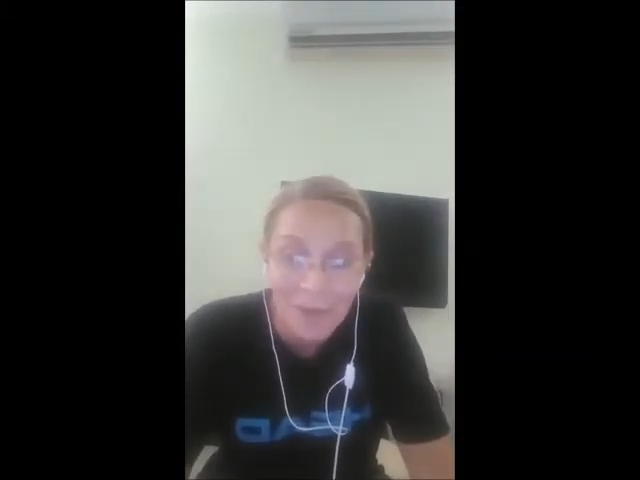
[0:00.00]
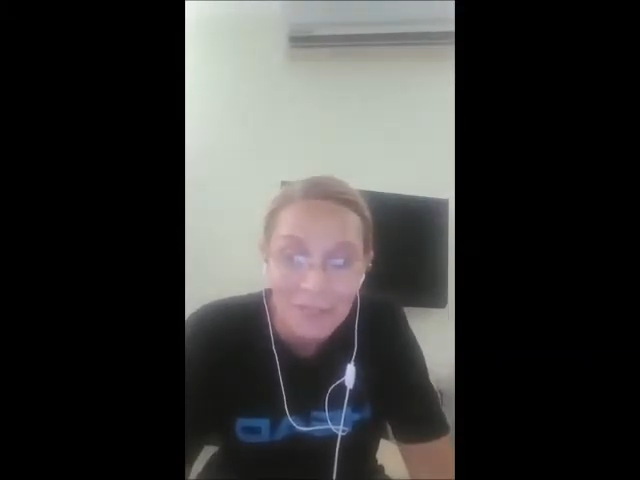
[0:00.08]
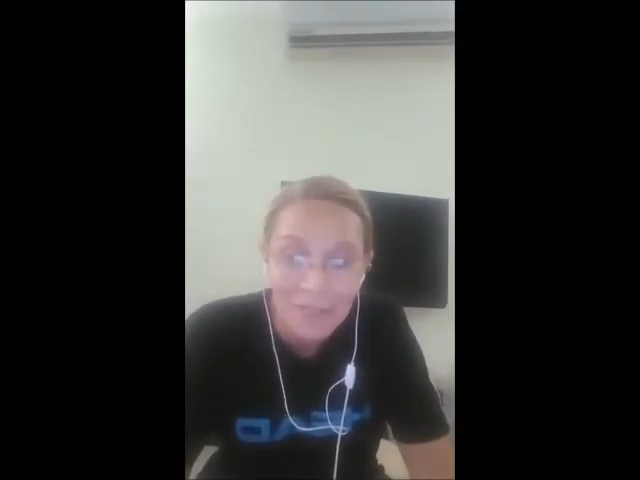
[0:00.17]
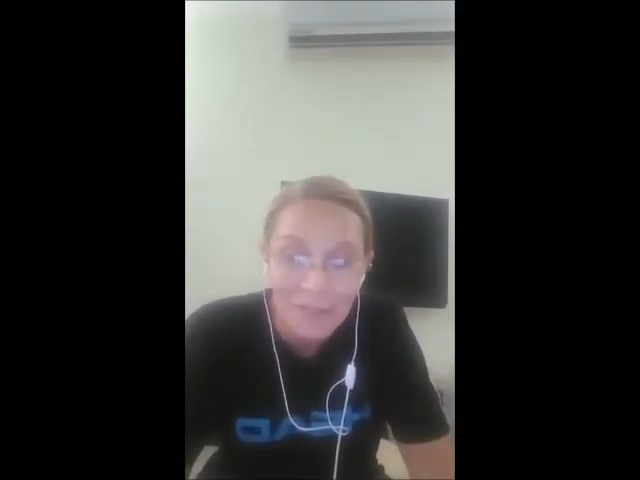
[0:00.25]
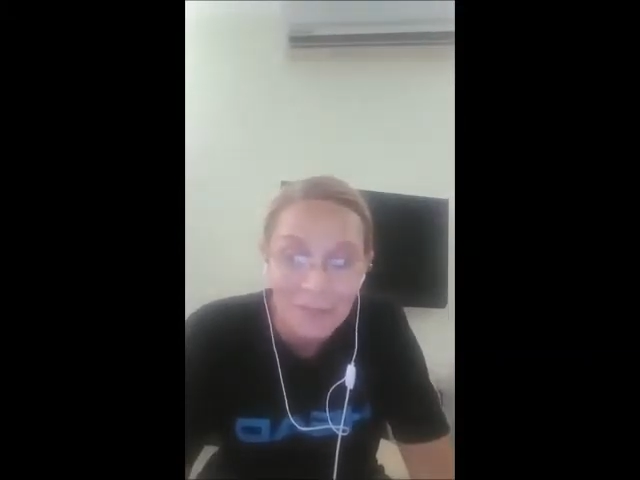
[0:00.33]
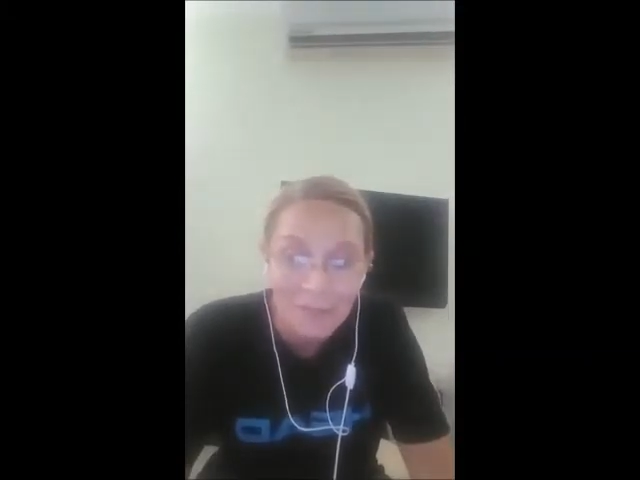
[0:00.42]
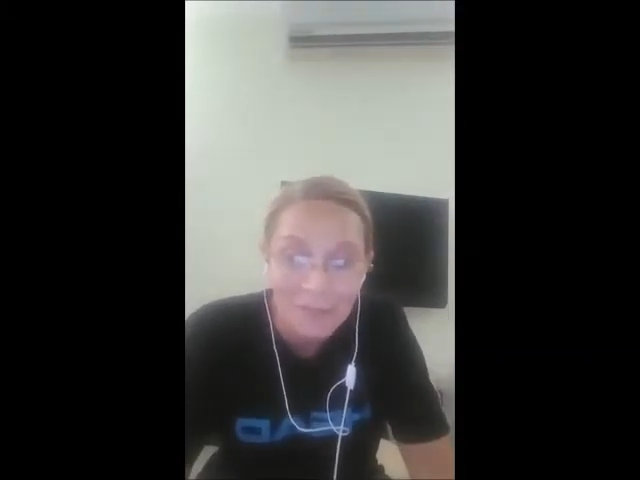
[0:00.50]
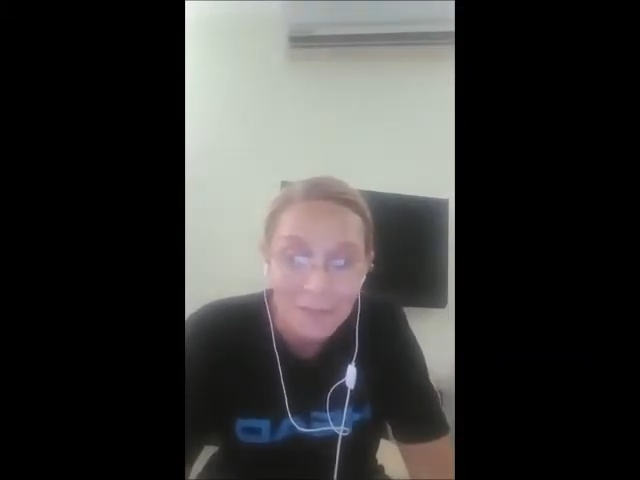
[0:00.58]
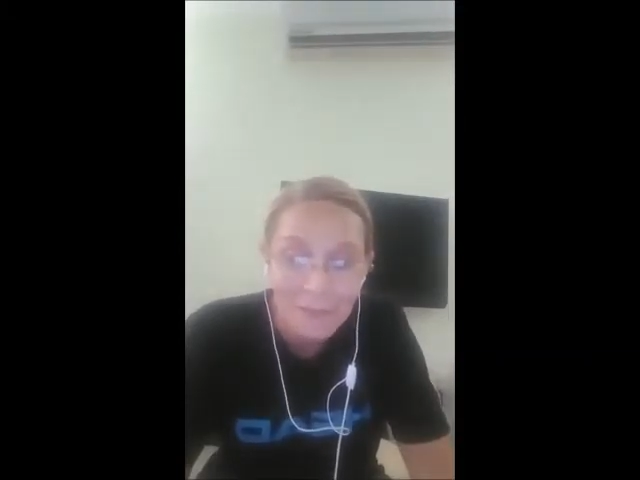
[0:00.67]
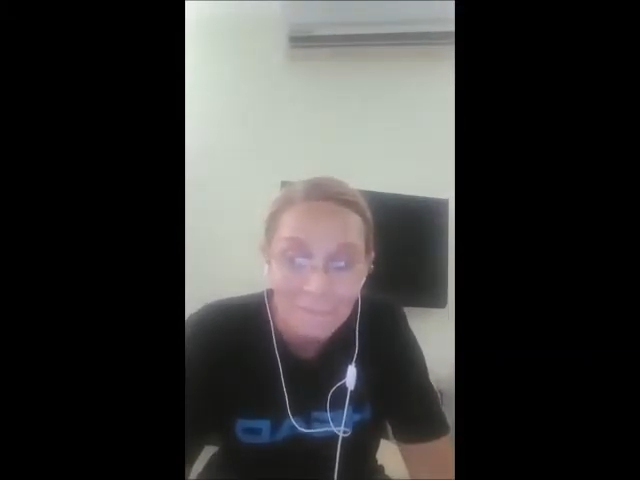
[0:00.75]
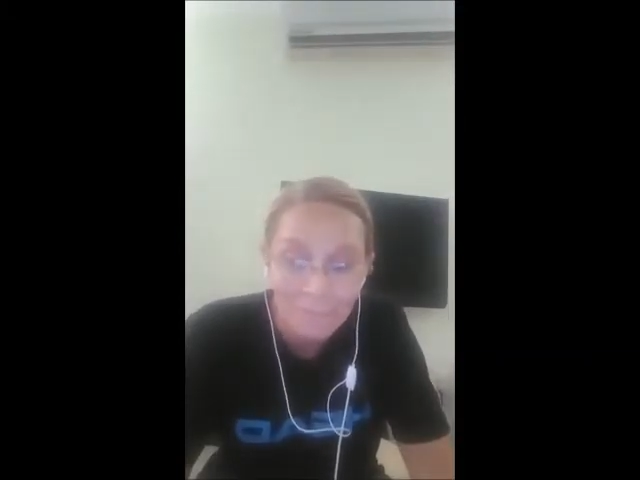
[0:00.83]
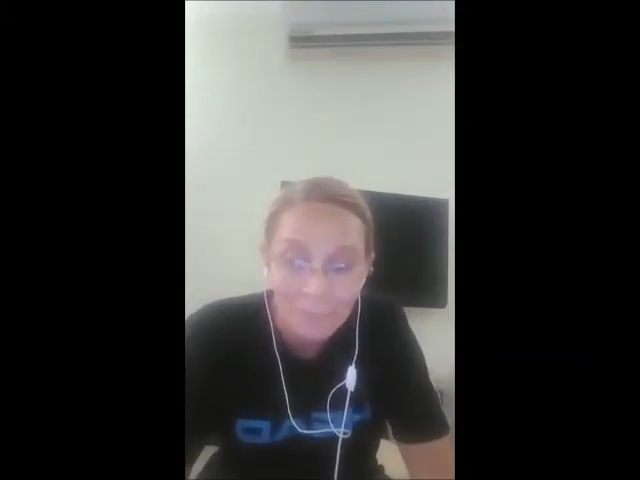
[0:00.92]
sense.
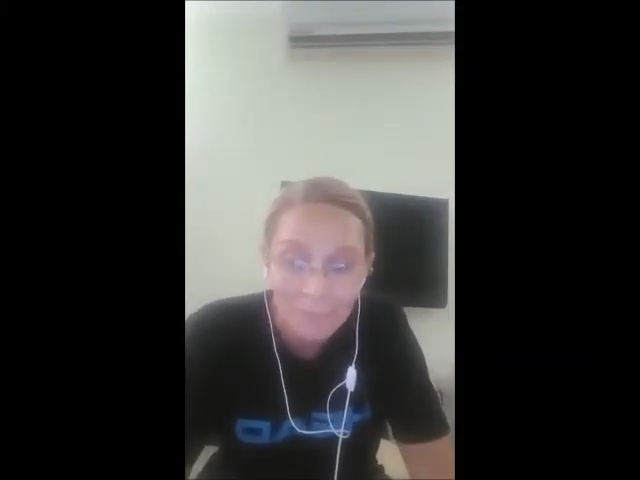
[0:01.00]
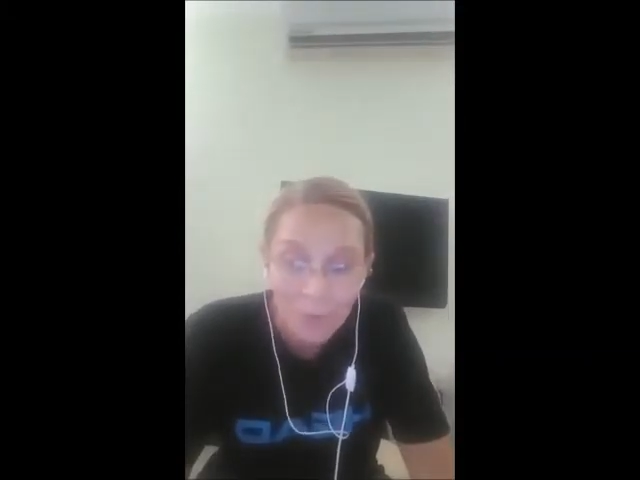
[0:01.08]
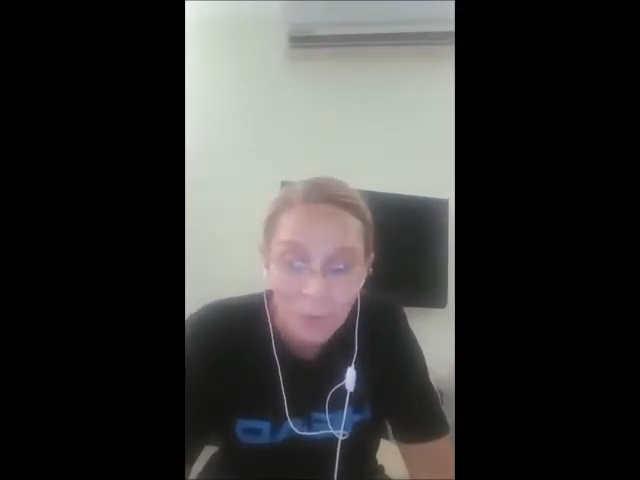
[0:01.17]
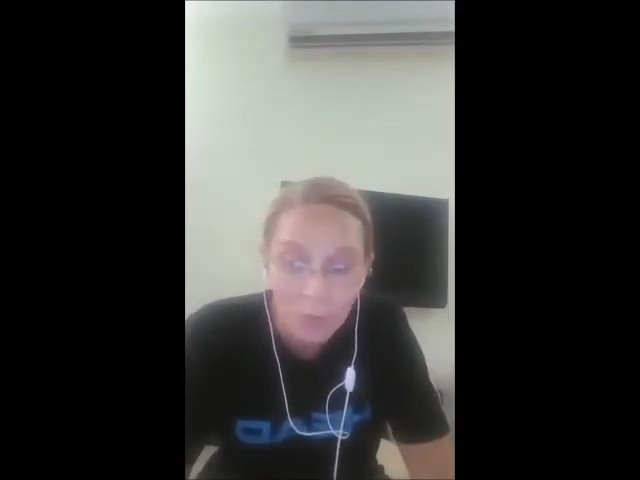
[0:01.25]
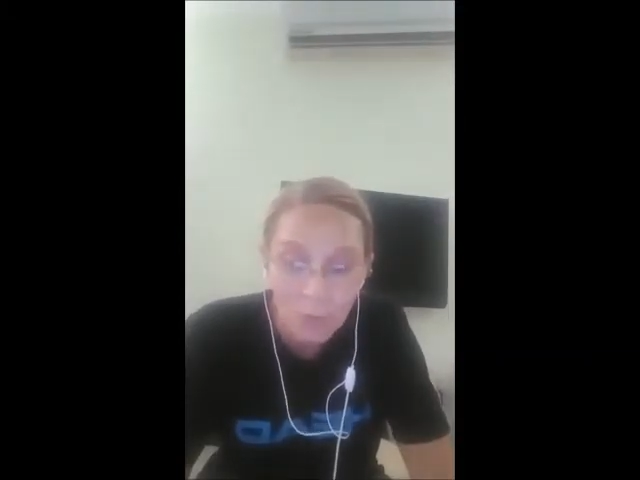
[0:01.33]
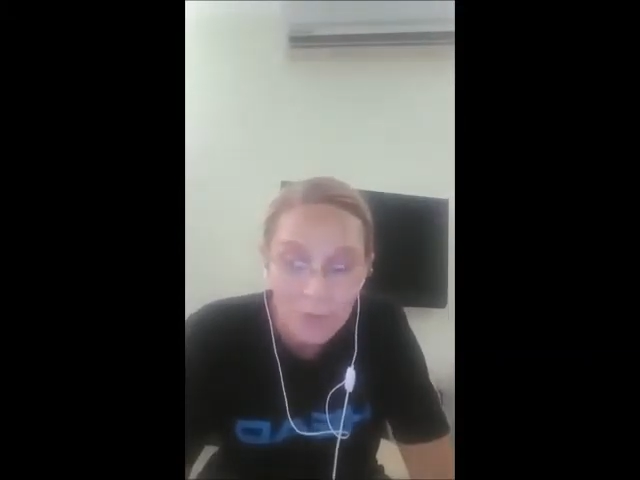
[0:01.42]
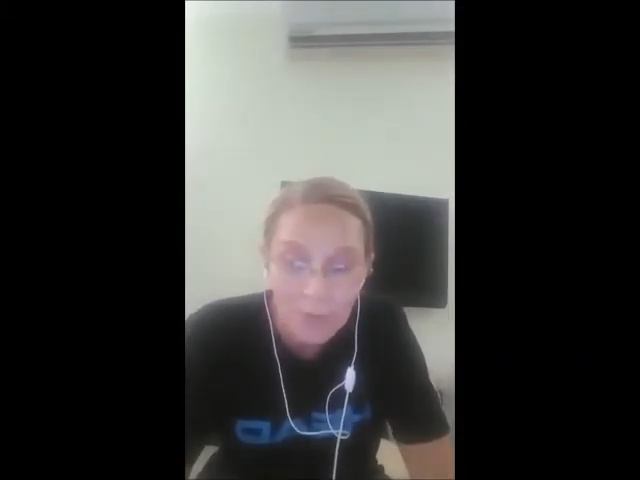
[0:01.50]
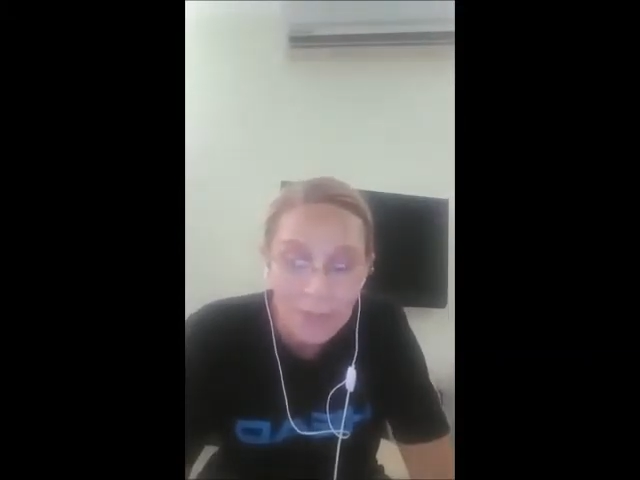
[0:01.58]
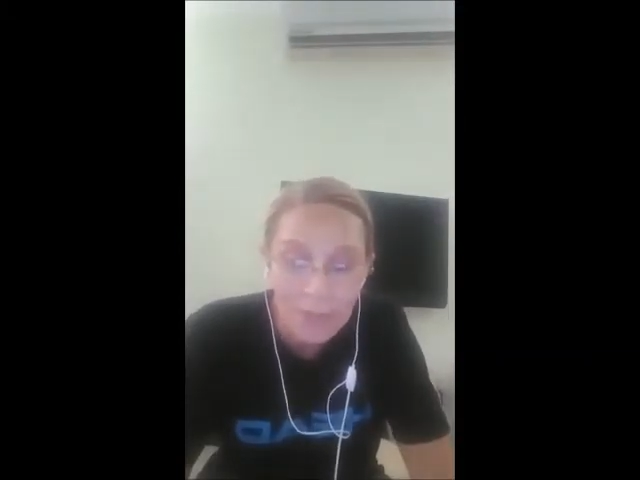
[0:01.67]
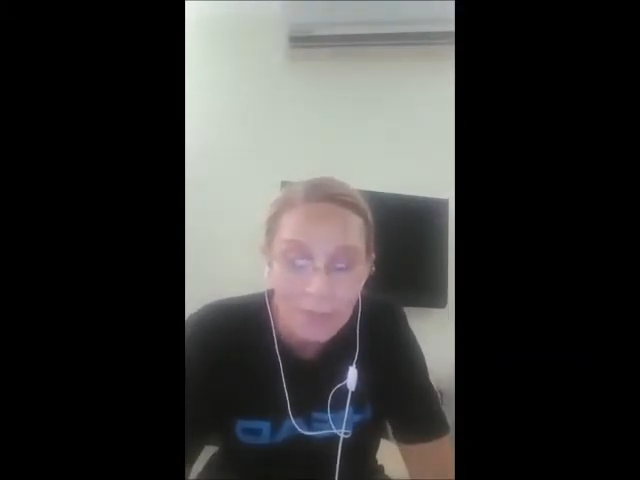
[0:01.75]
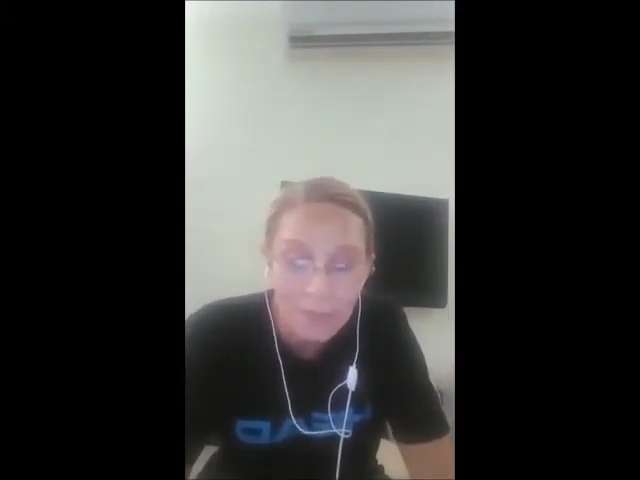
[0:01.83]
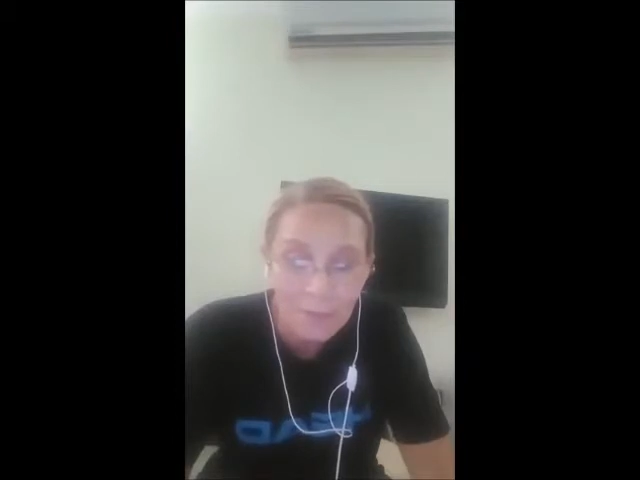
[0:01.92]
Who's
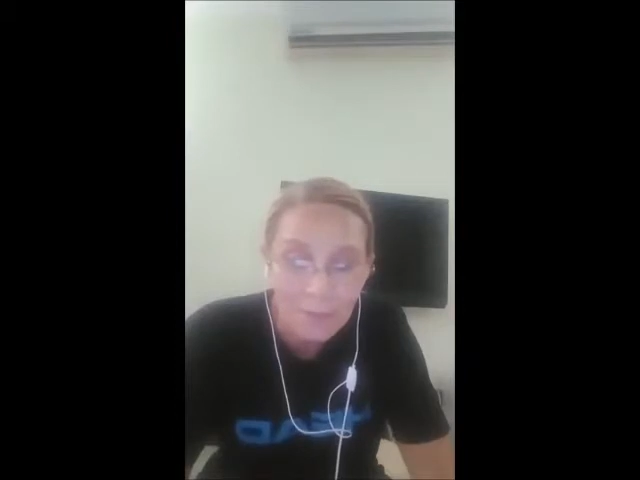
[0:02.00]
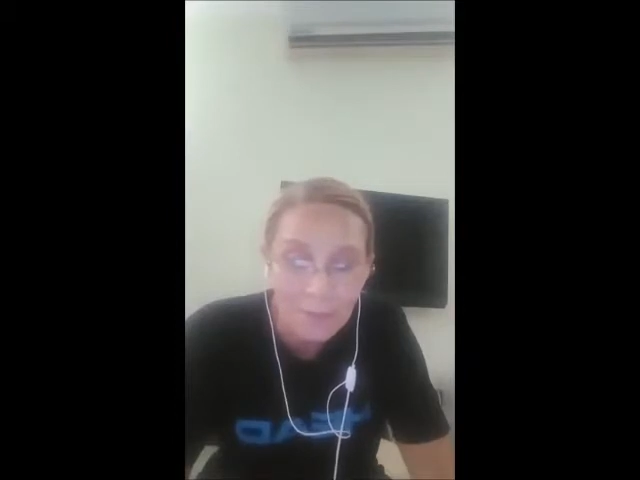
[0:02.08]
this?